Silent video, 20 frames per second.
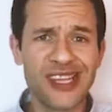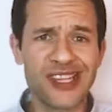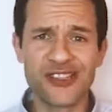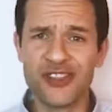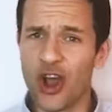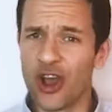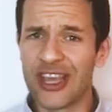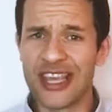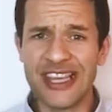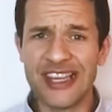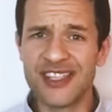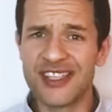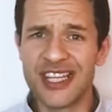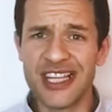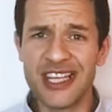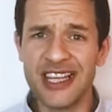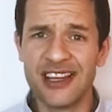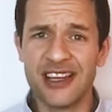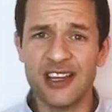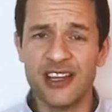it's not
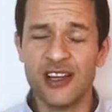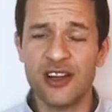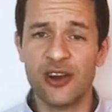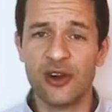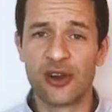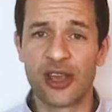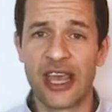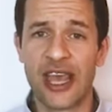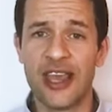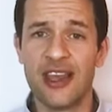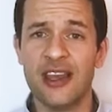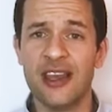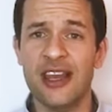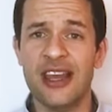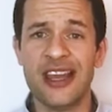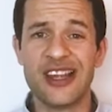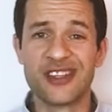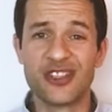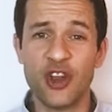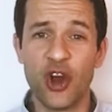easy, okay?
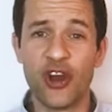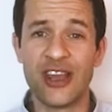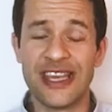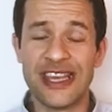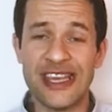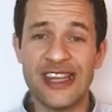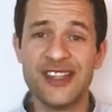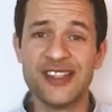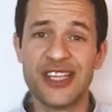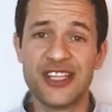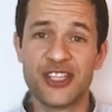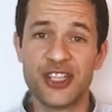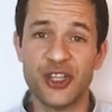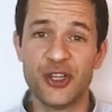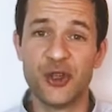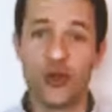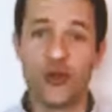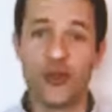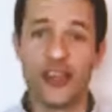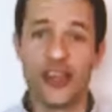It's not easy
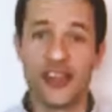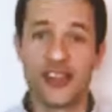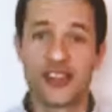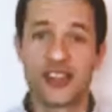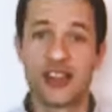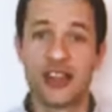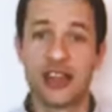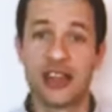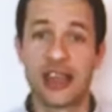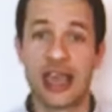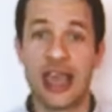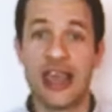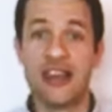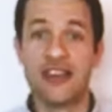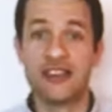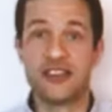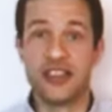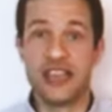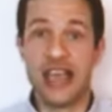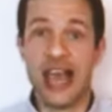to do this,
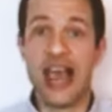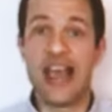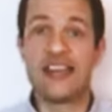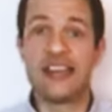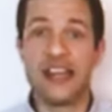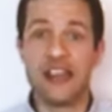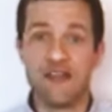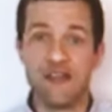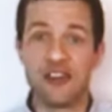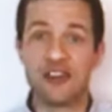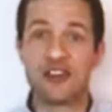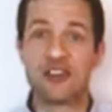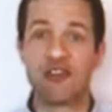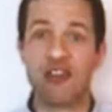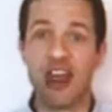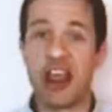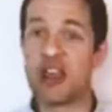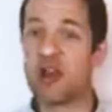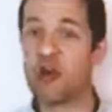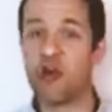okay? The idea is
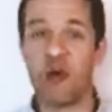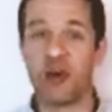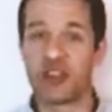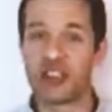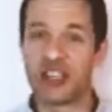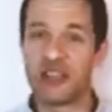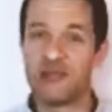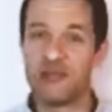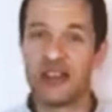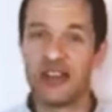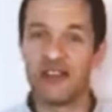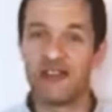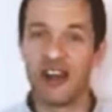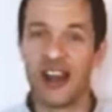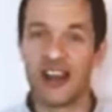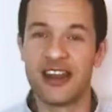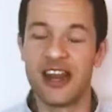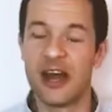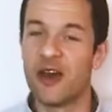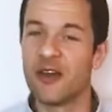great. You're watching me
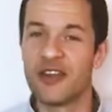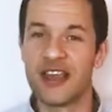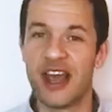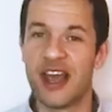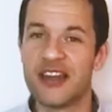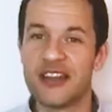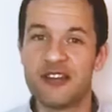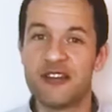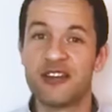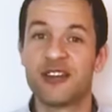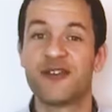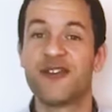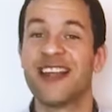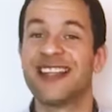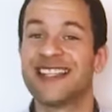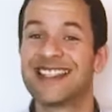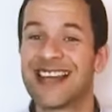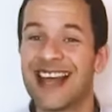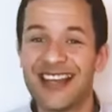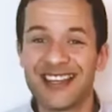right now. The idea is
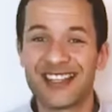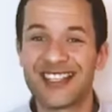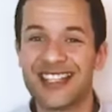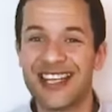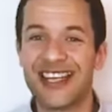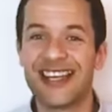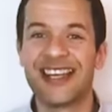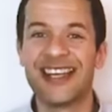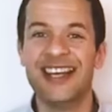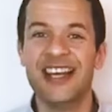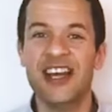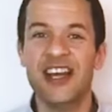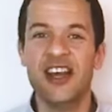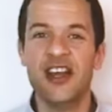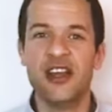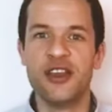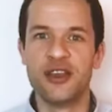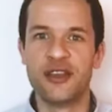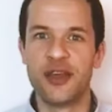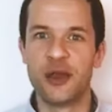fantastic.
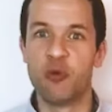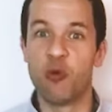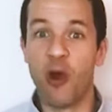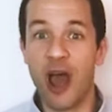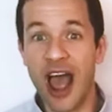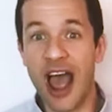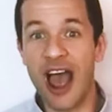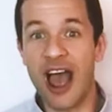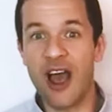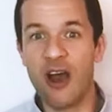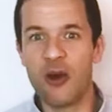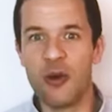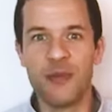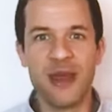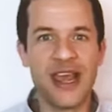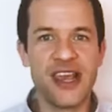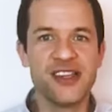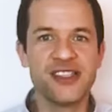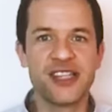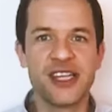You think, wow,
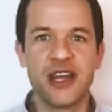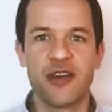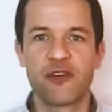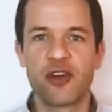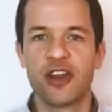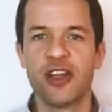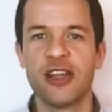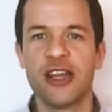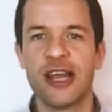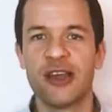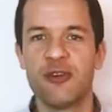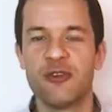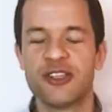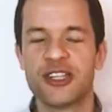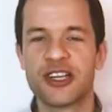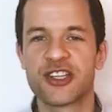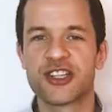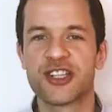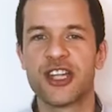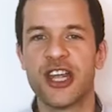amazing. I've got a
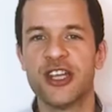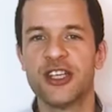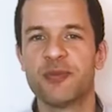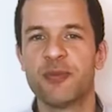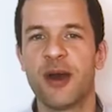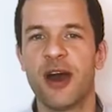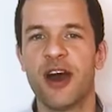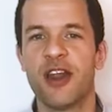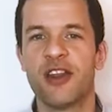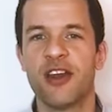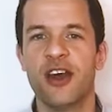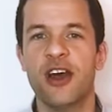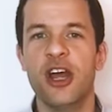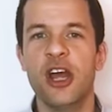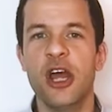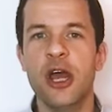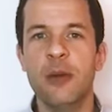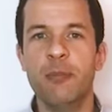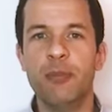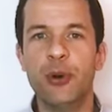language exchange partner.
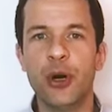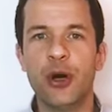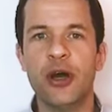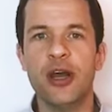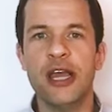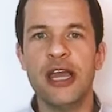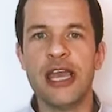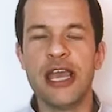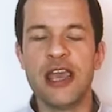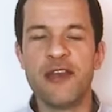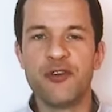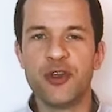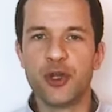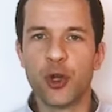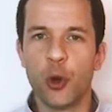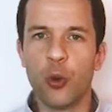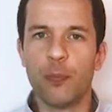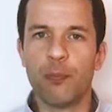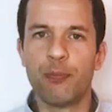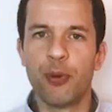But if you
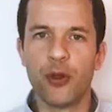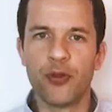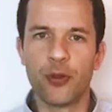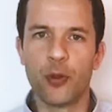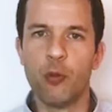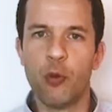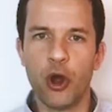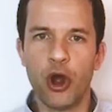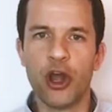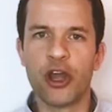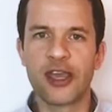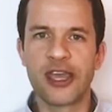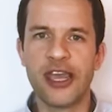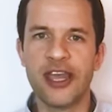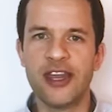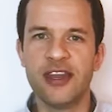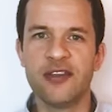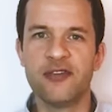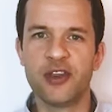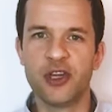don't put the
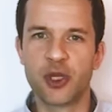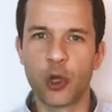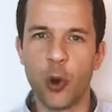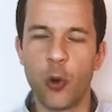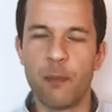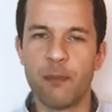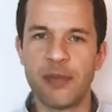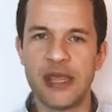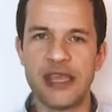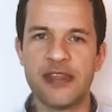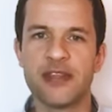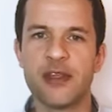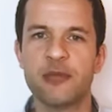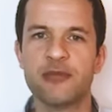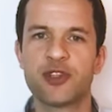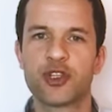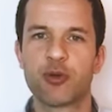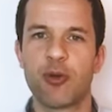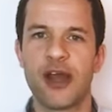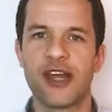work in, if you don't meet
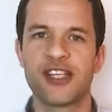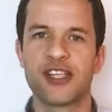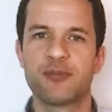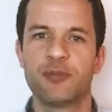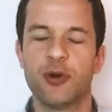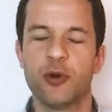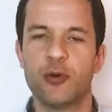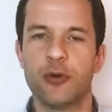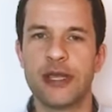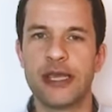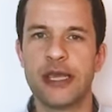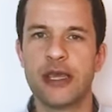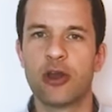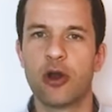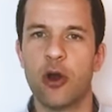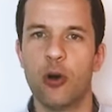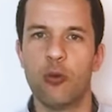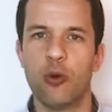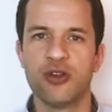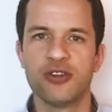them twice per
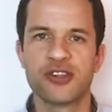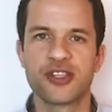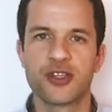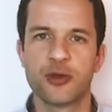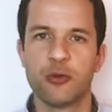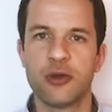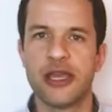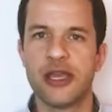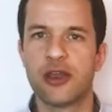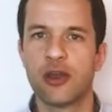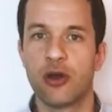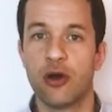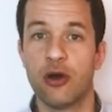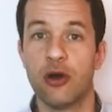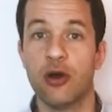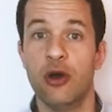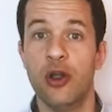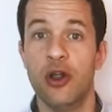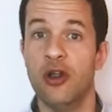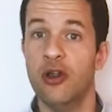week or once a week
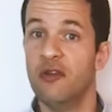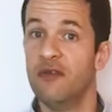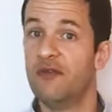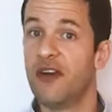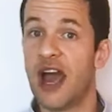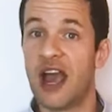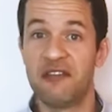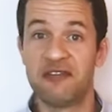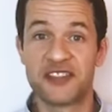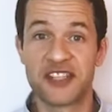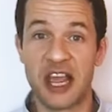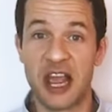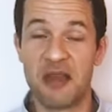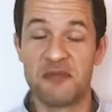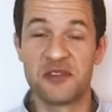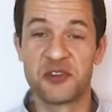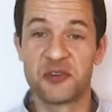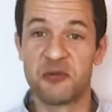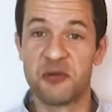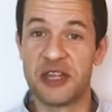or 5
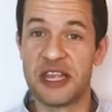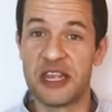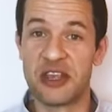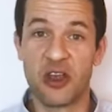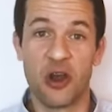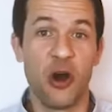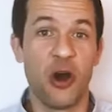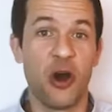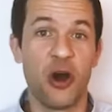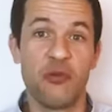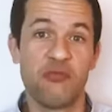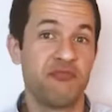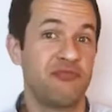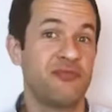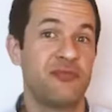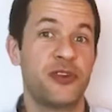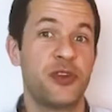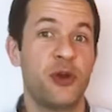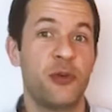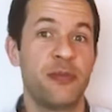times a week, or,
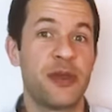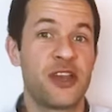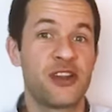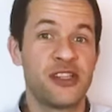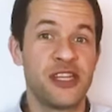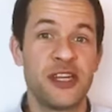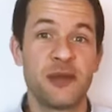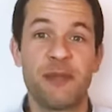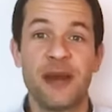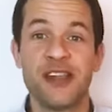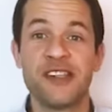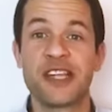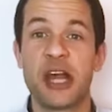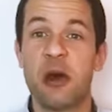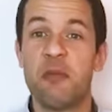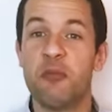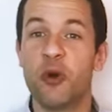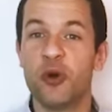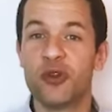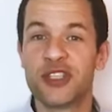because it depends
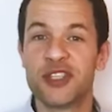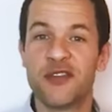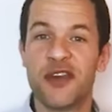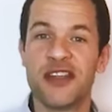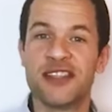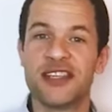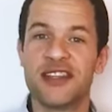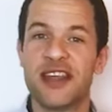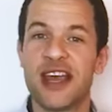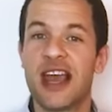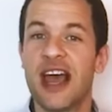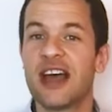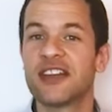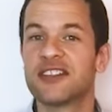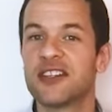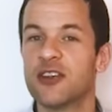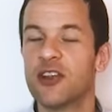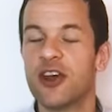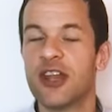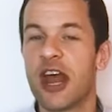how motivated they
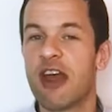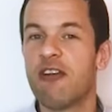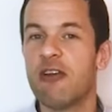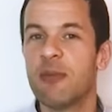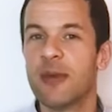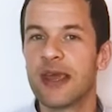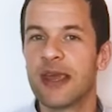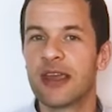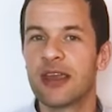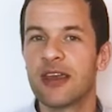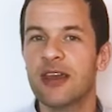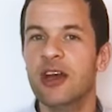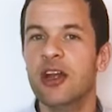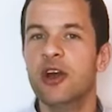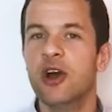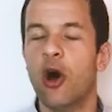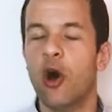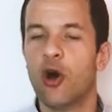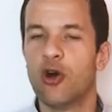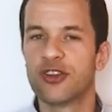are to learn Arabic
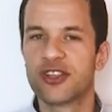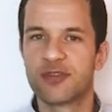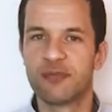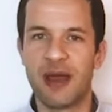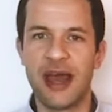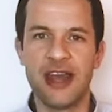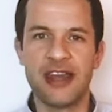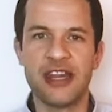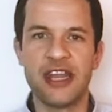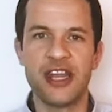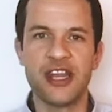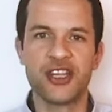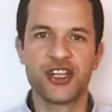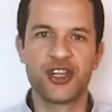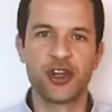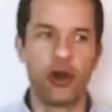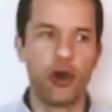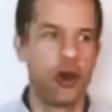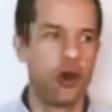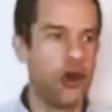or
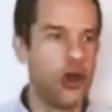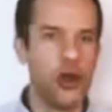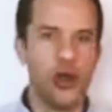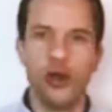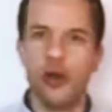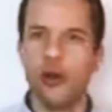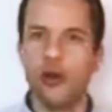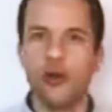Spanish or